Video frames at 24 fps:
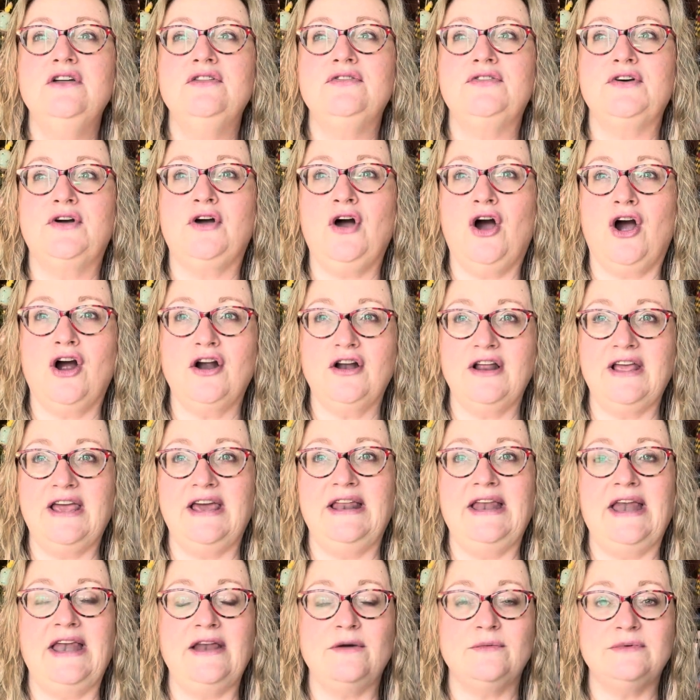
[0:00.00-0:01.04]
the
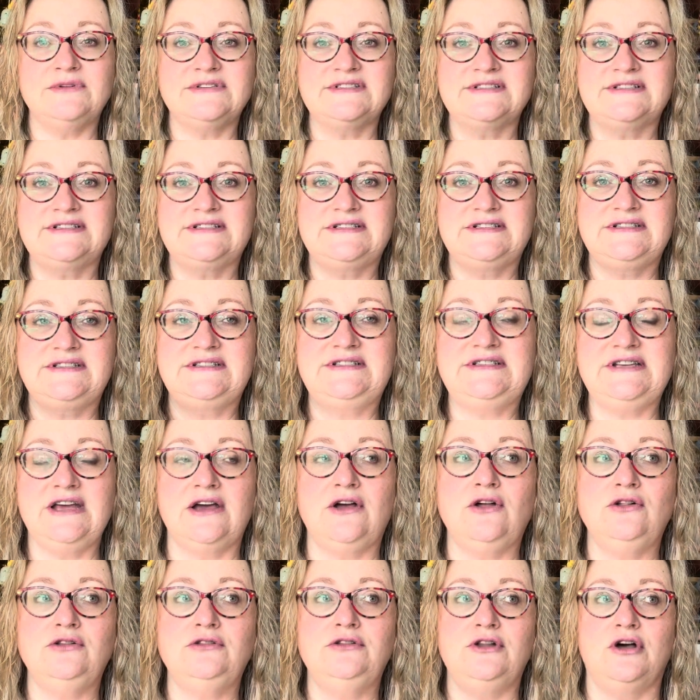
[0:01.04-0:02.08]
cardigan and it will
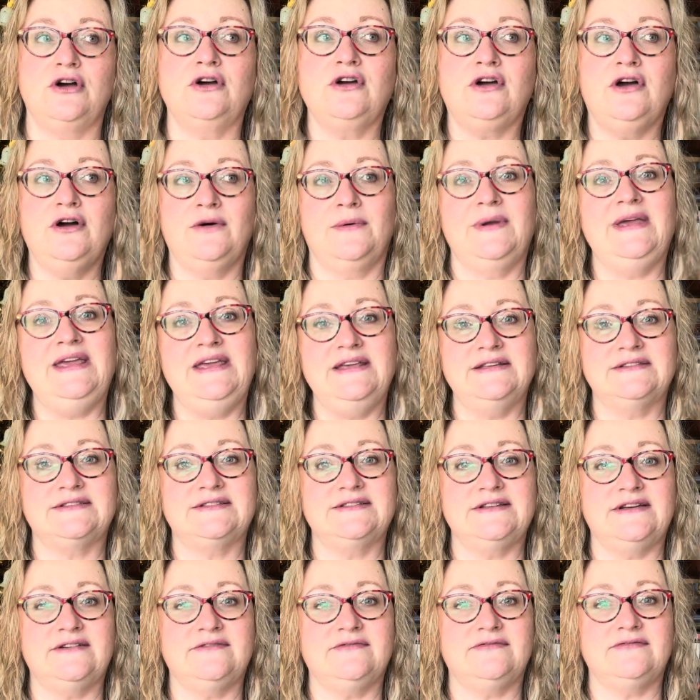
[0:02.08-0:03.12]
still look
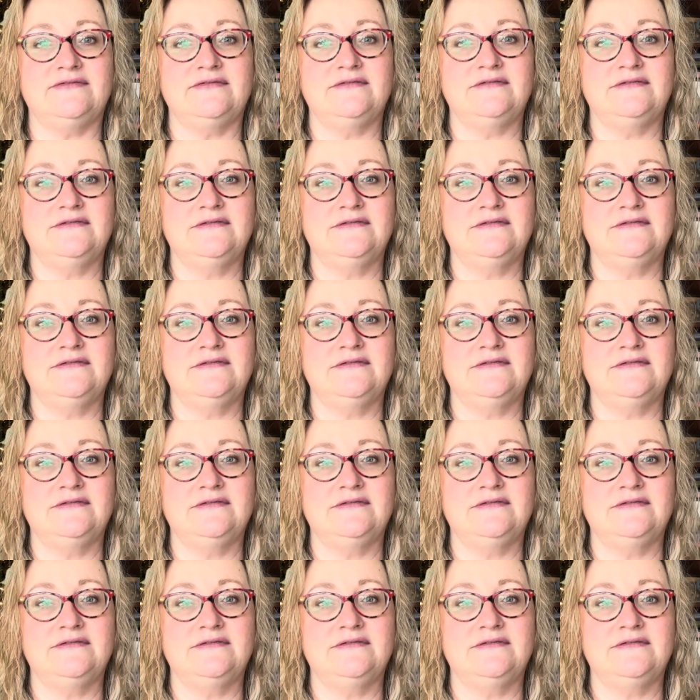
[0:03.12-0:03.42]
cohesive.